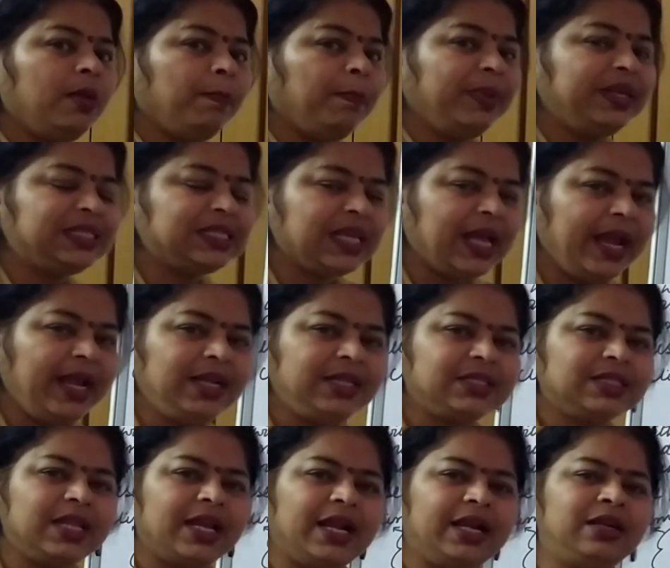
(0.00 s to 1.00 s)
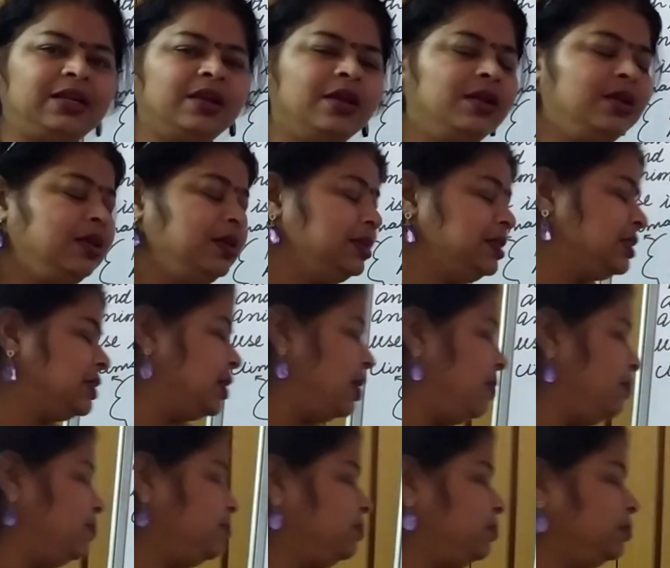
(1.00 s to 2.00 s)
Besides that,
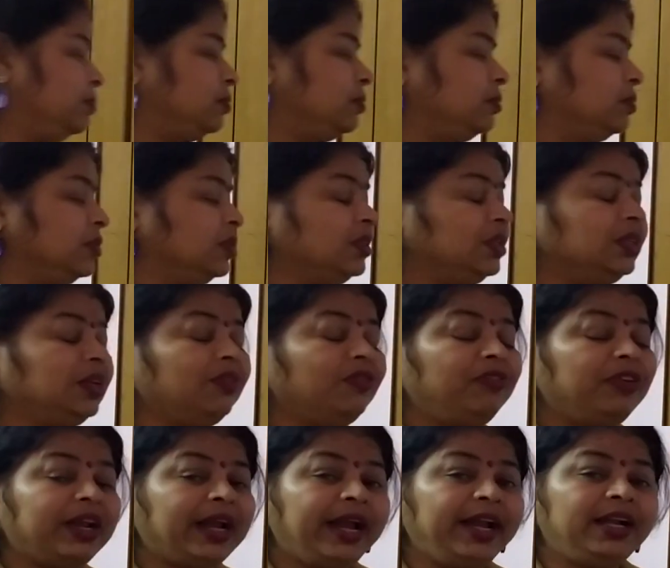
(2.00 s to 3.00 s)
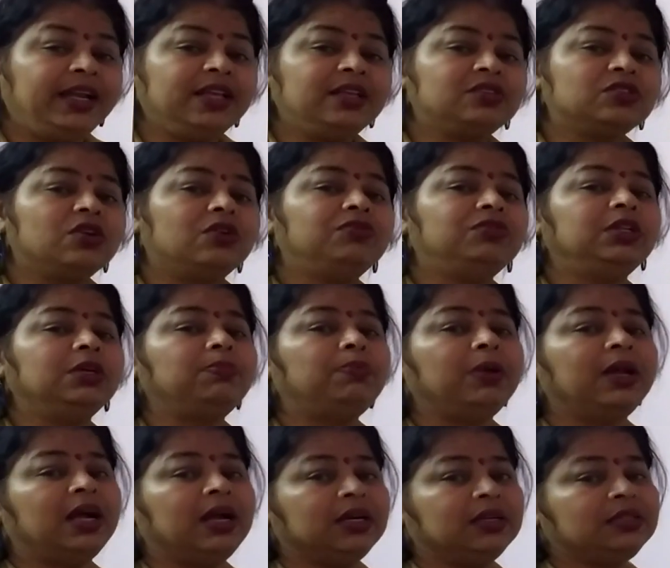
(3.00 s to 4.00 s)
some varieties of the
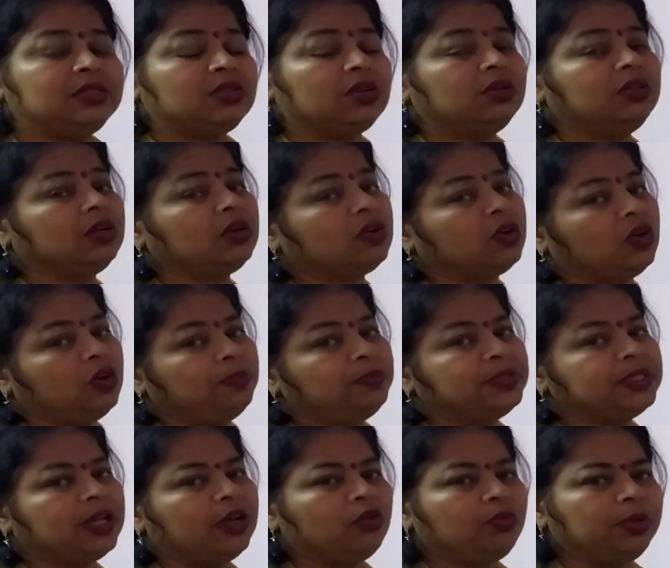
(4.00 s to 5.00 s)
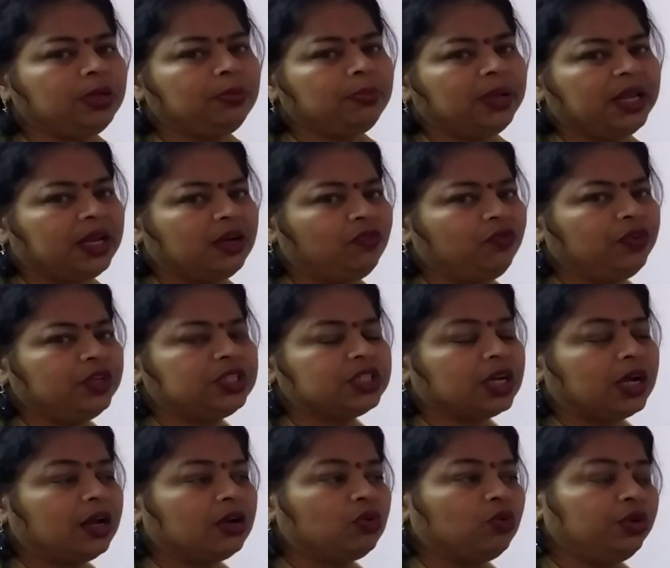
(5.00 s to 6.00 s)
plants or the crops have been made which
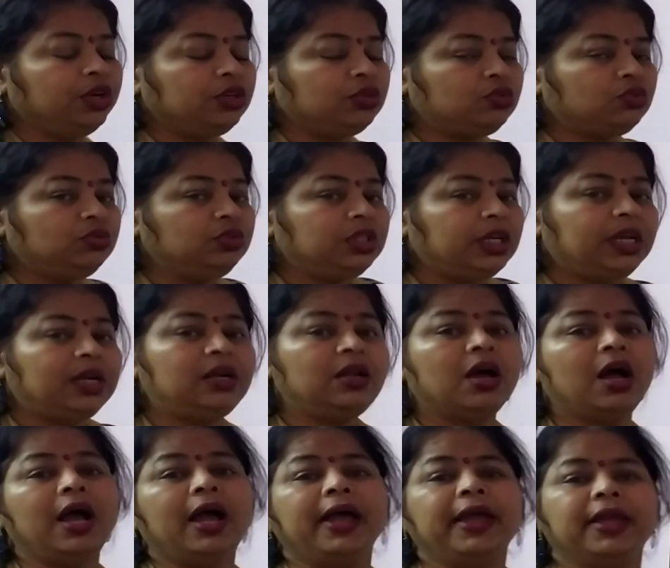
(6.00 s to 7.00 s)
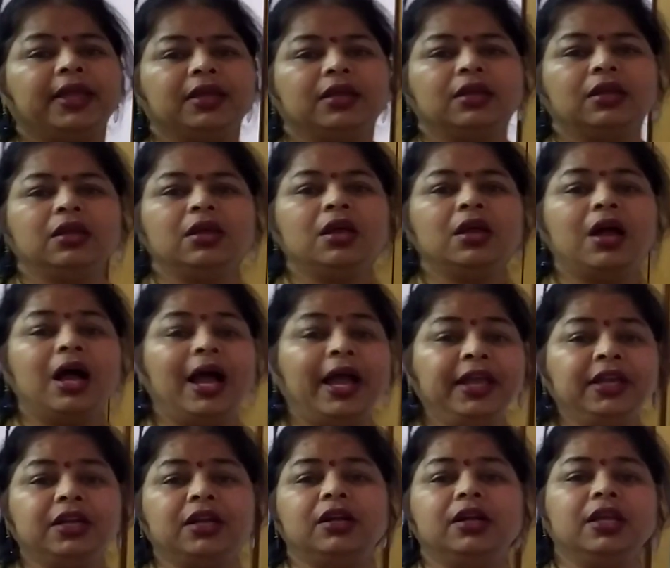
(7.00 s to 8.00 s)
are going to yield high
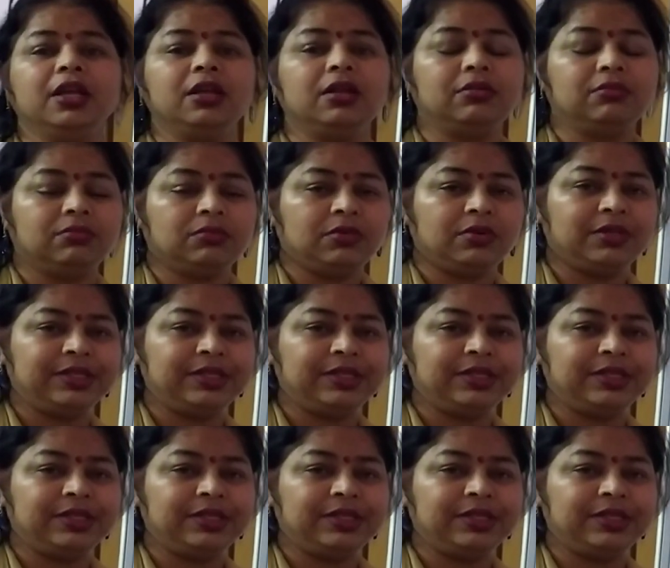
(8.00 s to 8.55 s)
yielding